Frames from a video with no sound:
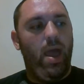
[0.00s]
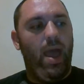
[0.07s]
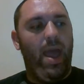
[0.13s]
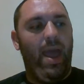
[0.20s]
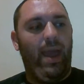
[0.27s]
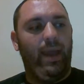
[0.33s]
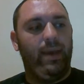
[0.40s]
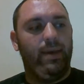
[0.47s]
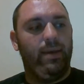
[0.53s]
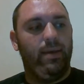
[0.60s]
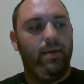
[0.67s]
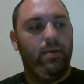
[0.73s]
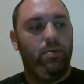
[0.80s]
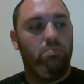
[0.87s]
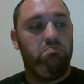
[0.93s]
and
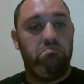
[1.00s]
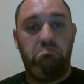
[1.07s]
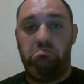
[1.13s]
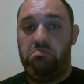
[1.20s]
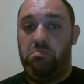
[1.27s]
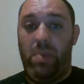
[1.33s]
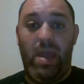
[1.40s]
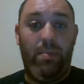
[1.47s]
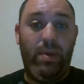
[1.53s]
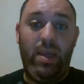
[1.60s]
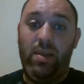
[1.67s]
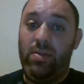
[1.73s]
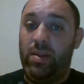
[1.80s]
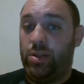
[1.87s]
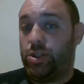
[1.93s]
maybe
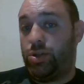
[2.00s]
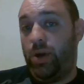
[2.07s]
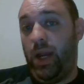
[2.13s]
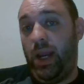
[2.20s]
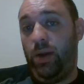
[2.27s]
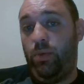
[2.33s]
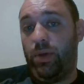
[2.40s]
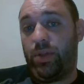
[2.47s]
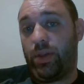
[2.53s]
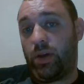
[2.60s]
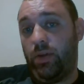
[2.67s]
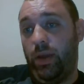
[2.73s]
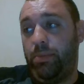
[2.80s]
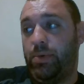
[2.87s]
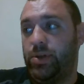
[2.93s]
in the trade with the
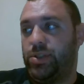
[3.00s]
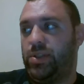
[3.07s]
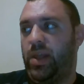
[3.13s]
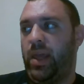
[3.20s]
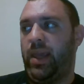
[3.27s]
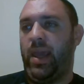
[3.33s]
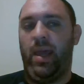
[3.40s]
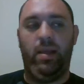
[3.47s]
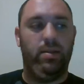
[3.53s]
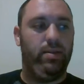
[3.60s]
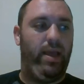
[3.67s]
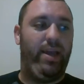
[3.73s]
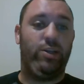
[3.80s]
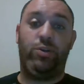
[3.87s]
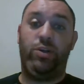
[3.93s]
Clippers, they get
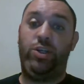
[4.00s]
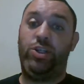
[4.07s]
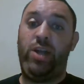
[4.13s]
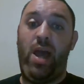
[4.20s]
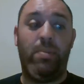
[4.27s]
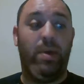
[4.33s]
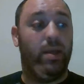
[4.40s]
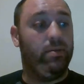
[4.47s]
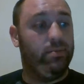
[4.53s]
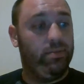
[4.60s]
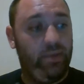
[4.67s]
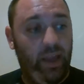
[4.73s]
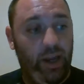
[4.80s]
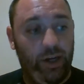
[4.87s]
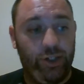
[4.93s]
Landry Shamet.
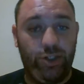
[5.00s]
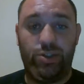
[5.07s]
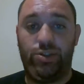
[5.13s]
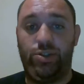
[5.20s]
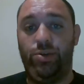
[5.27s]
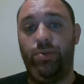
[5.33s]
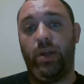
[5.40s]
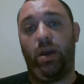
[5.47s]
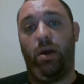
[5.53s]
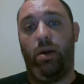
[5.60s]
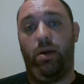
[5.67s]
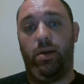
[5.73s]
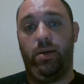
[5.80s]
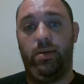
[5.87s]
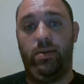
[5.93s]
There's your shooting guard.
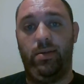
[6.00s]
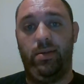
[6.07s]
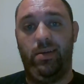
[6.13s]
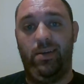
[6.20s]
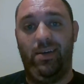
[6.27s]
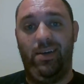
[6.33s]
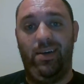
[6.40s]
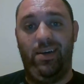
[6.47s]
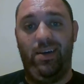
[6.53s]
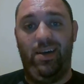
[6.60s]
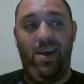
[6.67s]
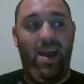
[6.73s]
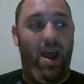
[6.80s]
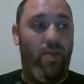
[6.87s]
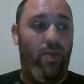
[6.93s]

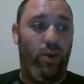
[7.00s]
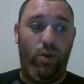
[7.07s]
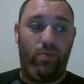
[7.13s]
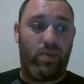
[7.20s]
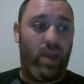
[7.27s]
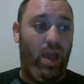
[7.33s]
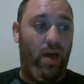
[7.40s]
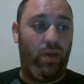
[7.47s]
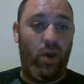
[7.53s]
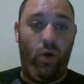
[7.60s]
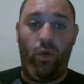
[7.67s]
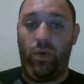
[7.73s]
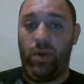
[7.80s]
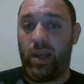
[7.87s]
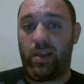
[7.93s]
And then you have Kelly
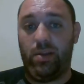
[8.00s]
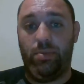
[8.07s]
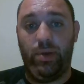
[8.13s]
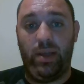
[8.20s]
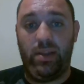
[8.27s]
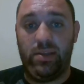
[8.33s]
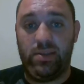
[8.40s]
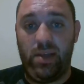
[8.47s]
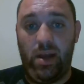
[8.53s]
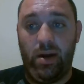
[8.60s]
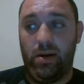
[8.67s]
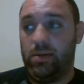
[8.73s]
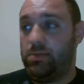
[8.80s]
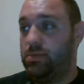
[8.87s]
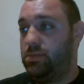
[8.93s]
Olynyk to play the
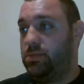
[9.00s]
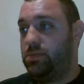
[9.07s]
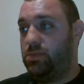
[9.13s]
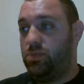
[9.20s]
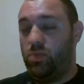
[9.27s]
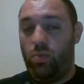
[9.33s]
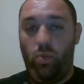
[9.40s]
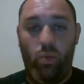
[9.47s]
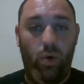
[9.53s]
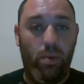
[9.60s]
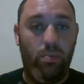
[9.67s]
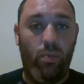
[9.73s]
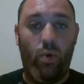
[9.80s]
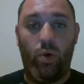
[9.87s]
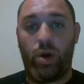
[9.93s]
center. What
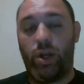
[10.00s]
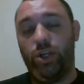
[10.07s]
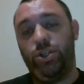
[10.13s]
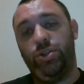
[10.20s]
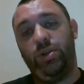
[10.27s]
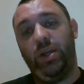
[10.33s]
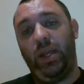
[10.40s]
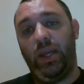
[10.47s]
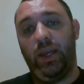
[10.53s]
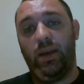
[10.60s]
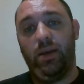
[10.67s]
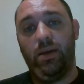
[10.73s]
more could you need?